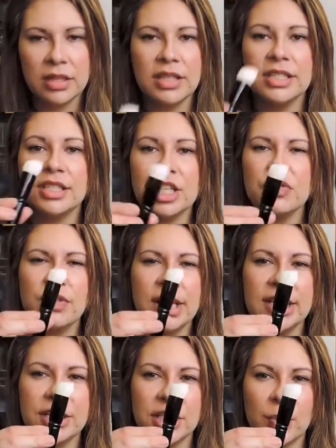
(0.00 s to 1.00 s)
So this is just
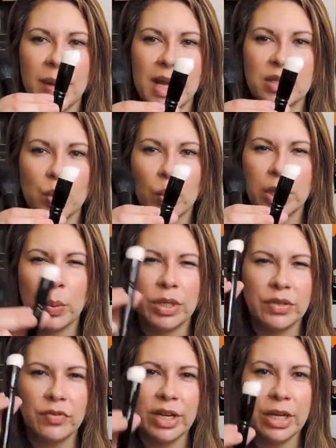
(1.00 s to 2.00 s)
really just depends on what you
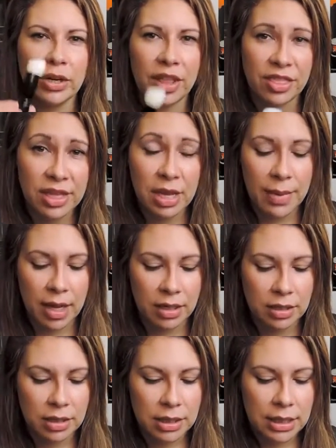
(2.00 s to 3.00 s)
want. You've really got to think
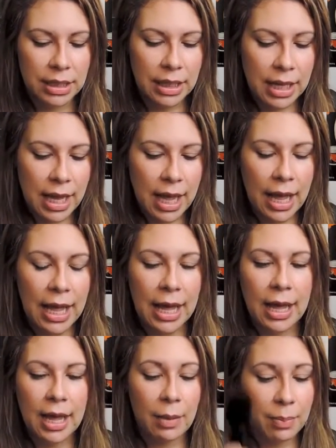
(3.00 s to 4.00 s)
about it.
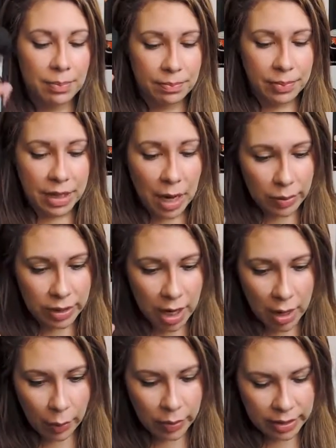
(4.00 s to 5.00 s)
But
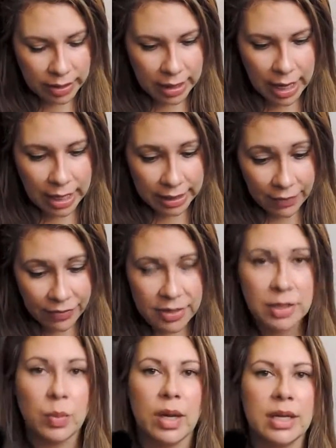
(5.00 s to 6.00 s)
I love
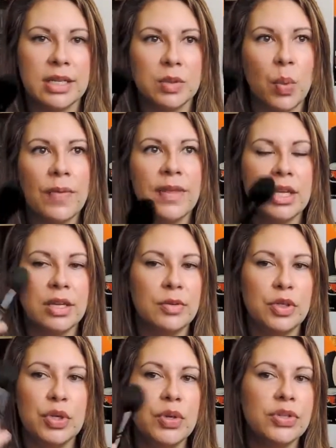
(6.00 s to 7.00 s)
this one. It's one that you
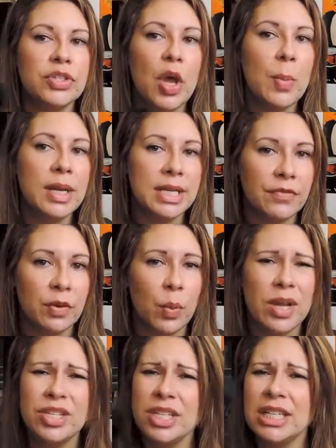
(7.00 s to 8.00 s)
can use so many
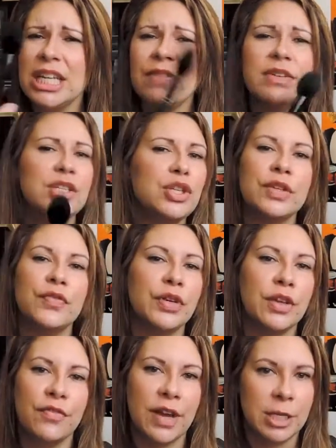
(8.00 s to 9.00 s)
different ways. You can even use it
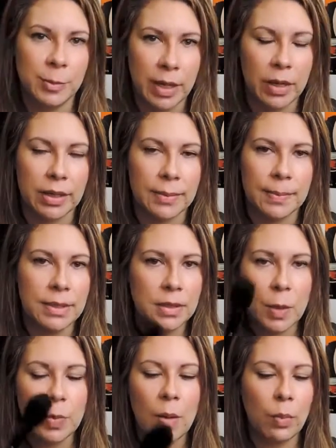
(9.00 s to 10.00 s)
for your face powder.
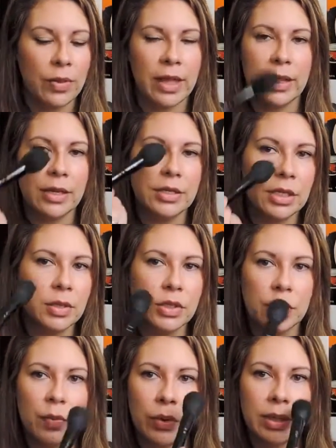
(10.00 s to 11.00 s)
There's no problem with that, because you can
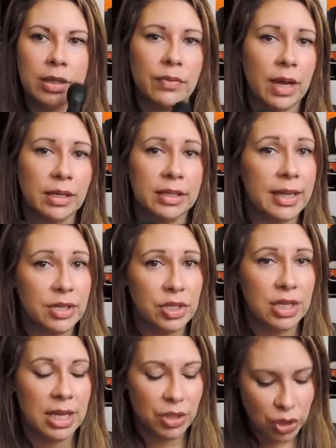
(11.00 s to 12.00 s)
sort of work it around like that.
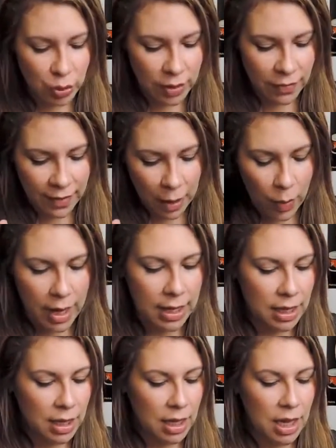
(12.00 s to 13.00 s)
So you can do it that
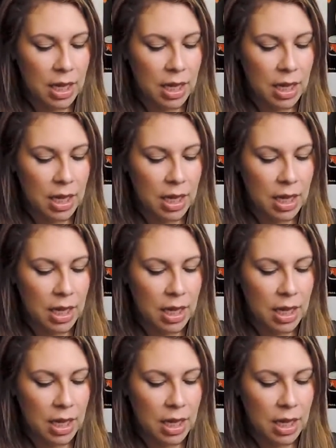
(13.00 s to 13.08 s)
way.